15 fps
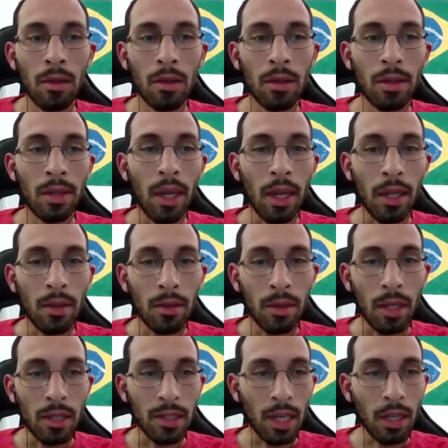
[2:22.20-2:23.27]
Then the
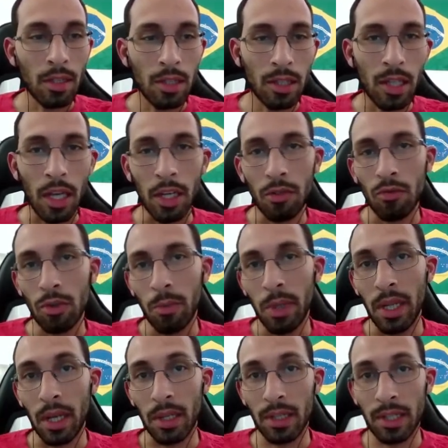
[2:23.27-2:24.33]
second stage would be
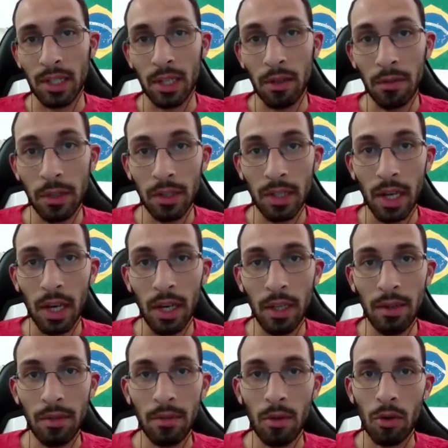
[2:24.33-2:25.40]
the server side
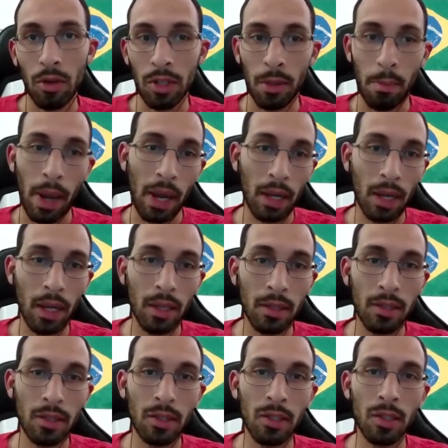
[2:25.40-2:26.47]
or the
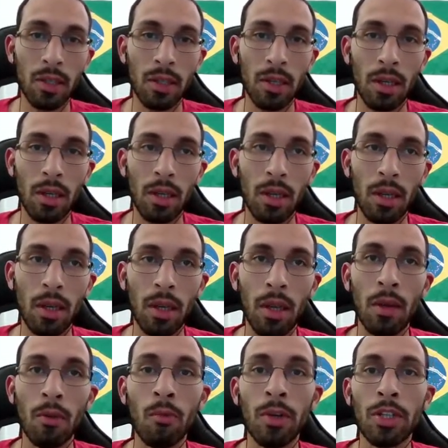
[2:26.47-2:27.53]
backend,
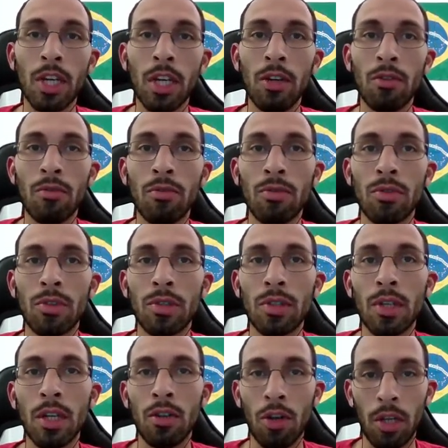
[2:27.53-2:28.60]
in which I use
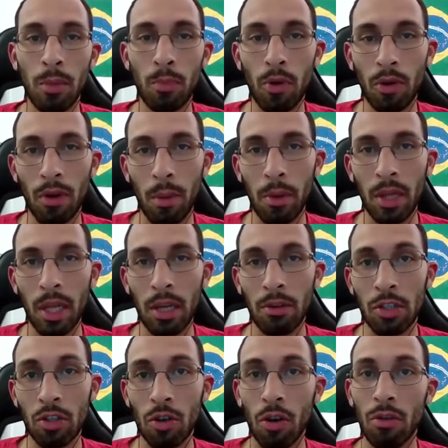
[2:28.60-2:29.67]
another programming
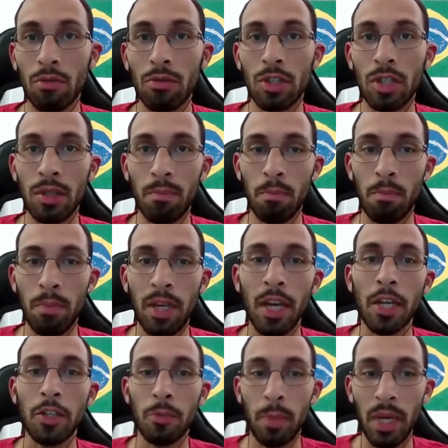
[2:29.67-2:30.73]
language called
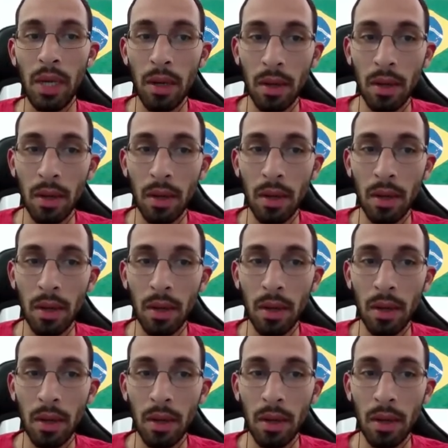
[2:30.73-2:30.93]
PHP